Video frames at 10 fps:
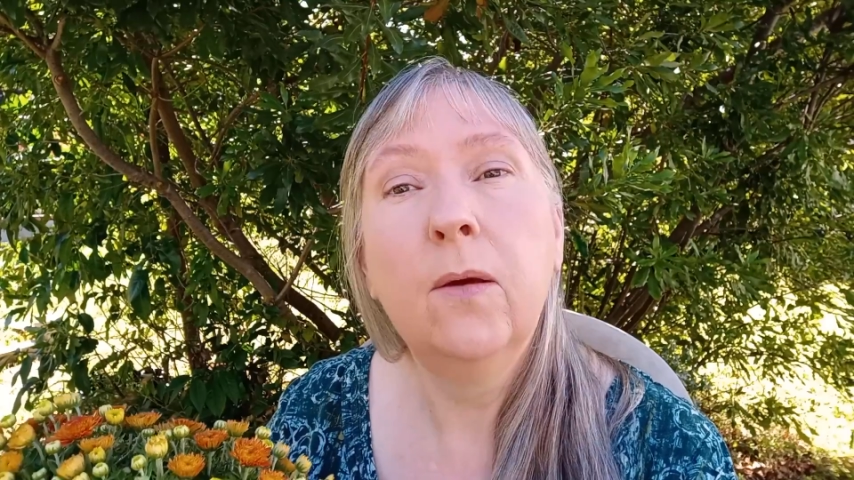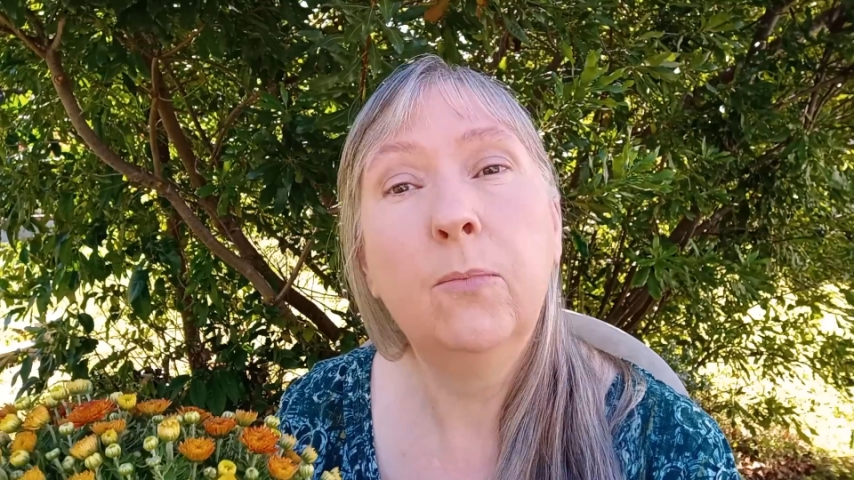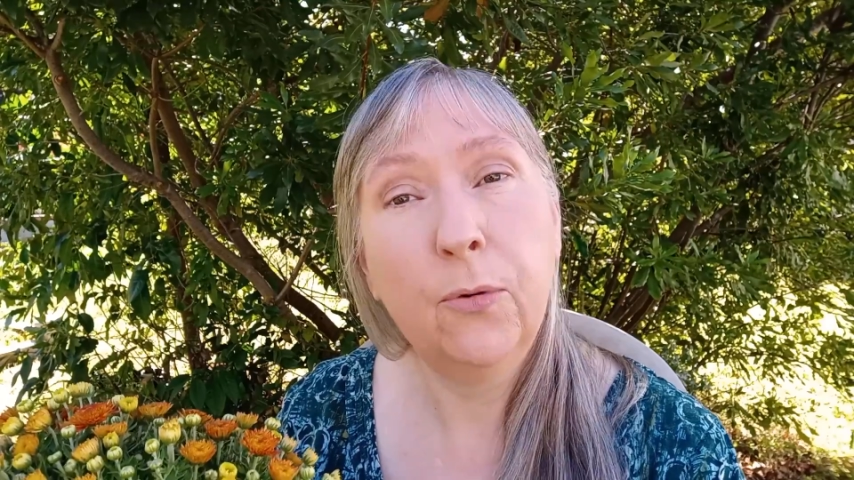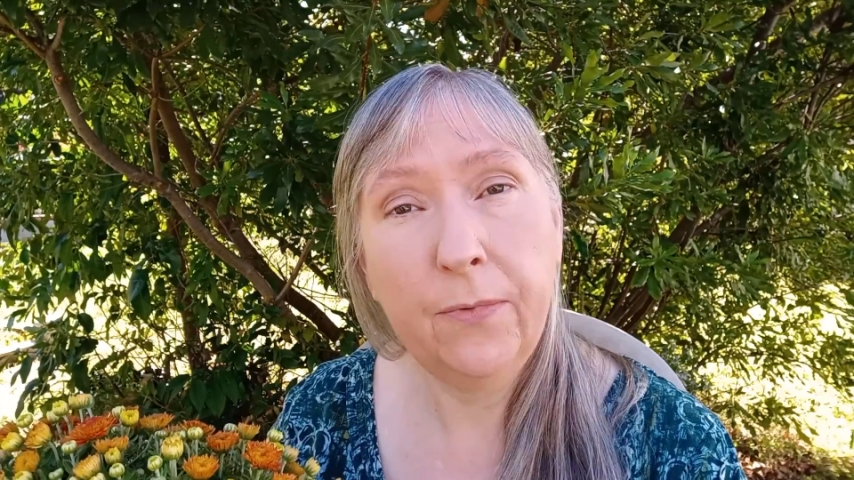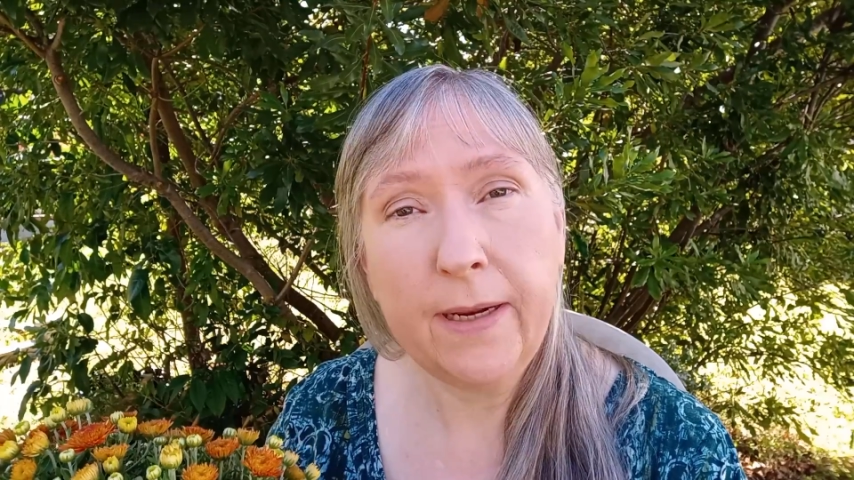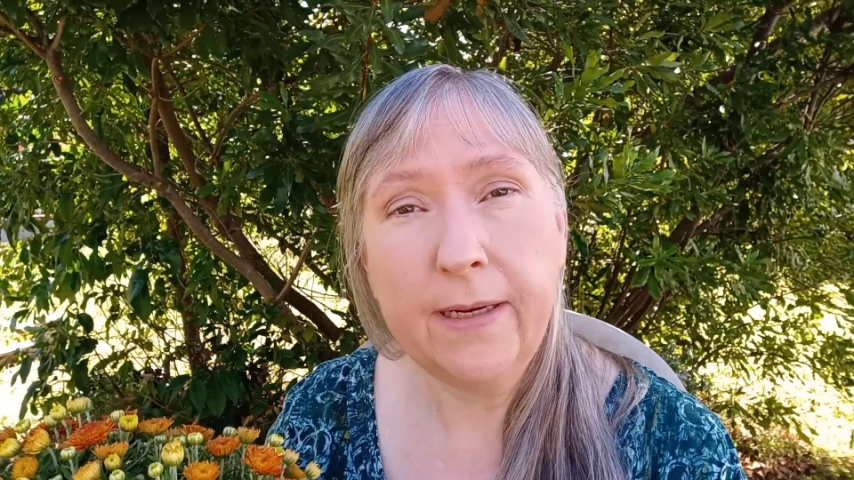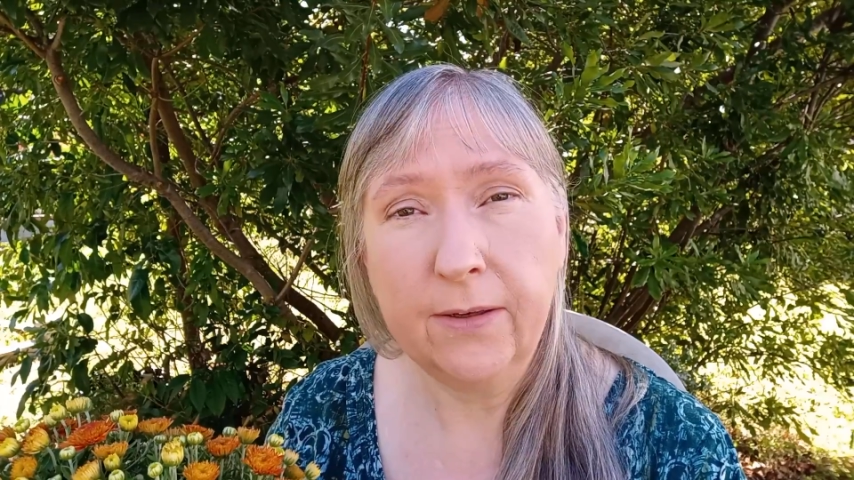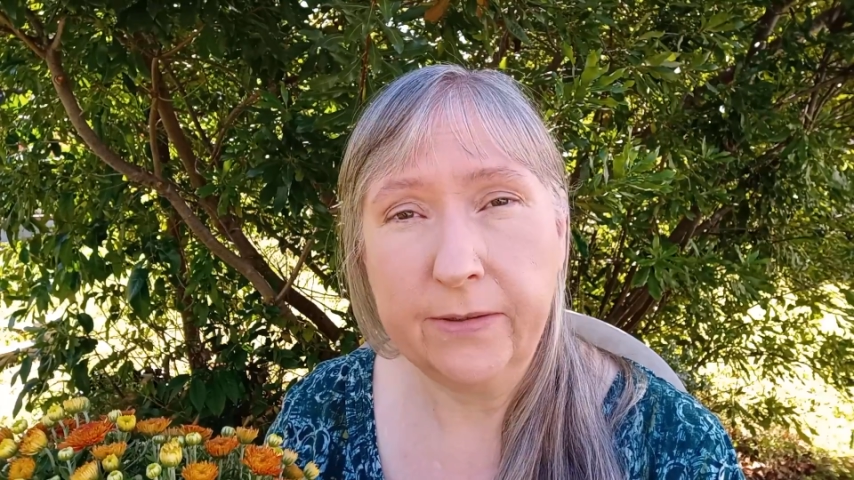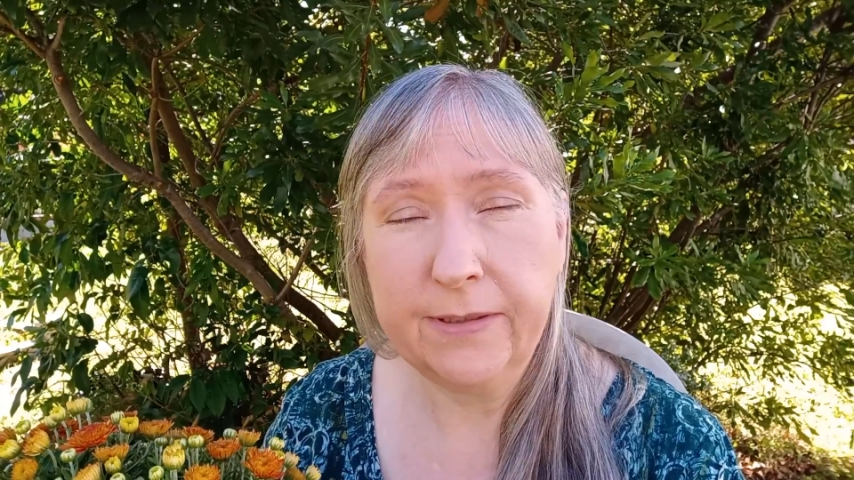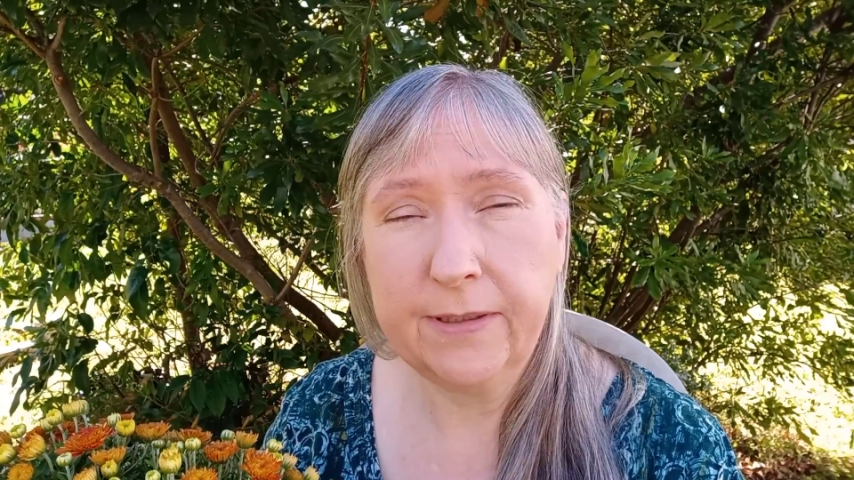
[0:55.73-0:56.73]

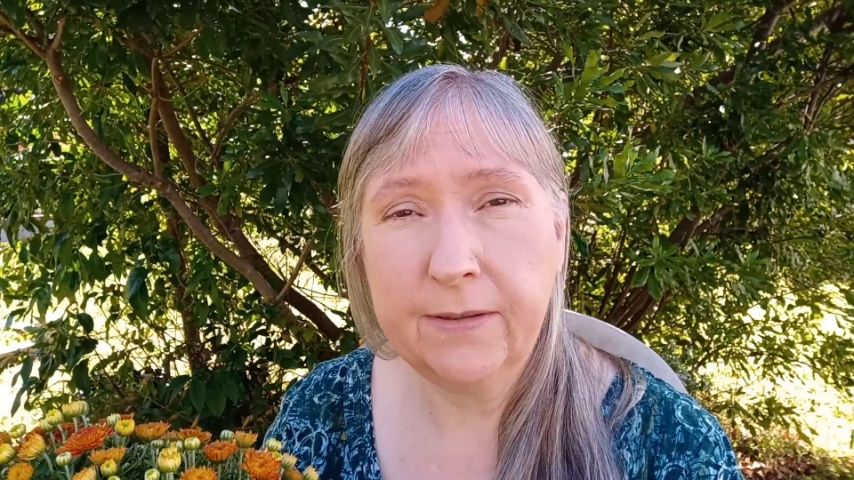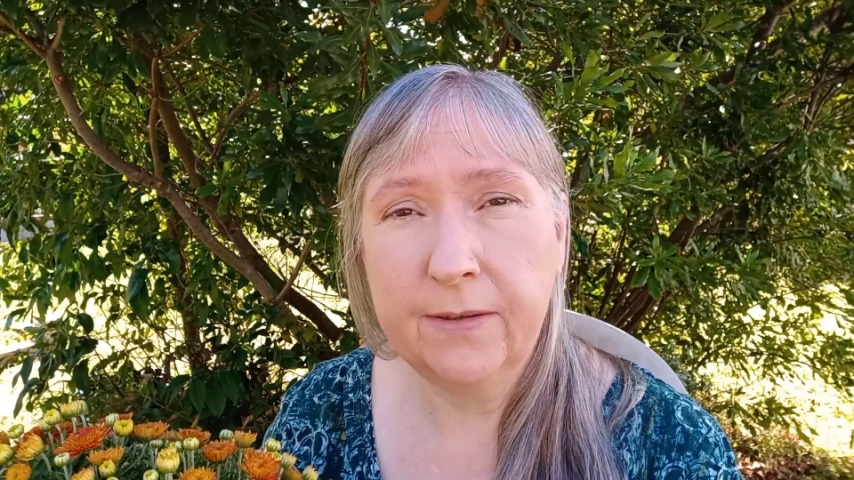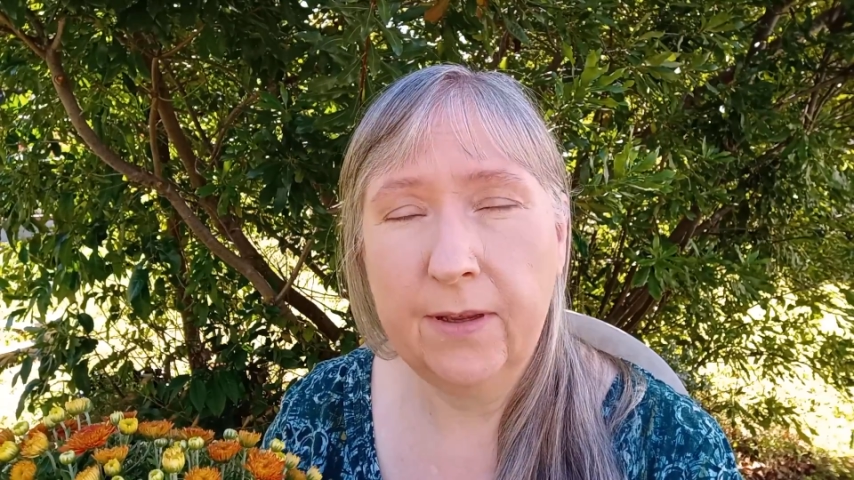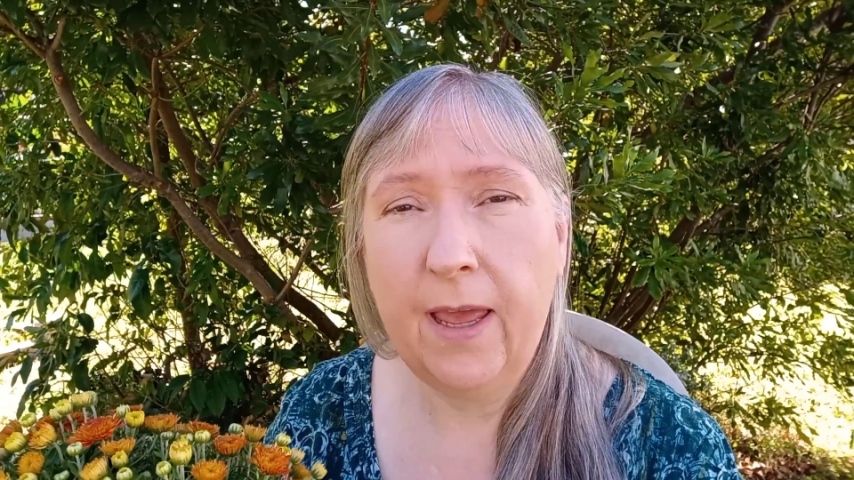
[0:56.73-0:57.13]
perennials.